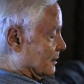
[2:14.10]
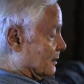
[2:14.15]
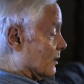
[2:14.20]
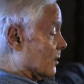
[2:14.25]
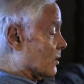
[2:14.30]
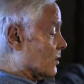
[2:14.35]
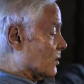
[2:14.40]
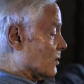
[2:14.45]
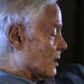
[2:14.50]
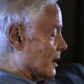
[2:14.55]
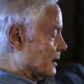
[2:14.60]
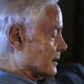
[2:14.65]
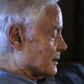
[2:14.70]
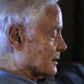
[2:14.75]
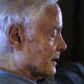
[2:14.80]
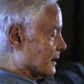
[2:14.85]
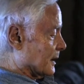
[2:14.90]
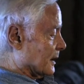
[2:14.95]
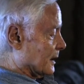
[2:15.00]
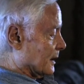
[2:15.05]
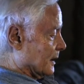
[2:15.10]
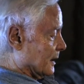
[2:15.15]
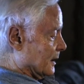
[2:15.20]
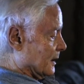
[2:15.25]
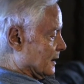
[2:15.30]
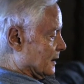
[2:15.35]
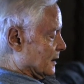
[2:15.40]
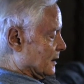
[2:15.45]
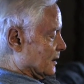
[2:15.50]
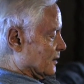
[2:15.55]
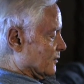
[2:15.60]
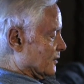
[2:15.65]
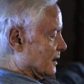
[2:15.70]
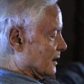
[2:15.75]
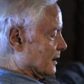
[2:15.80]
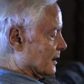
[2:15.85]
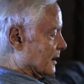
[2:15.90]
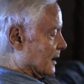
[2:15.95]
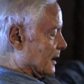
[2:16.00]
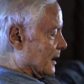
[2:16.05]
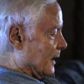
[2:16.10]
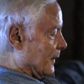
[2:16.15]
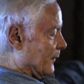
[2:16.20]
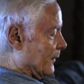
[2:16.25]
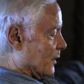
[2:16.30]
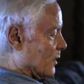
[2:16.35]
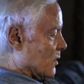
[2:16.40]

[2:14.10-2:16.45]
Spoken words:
Oh, I say, feeling again the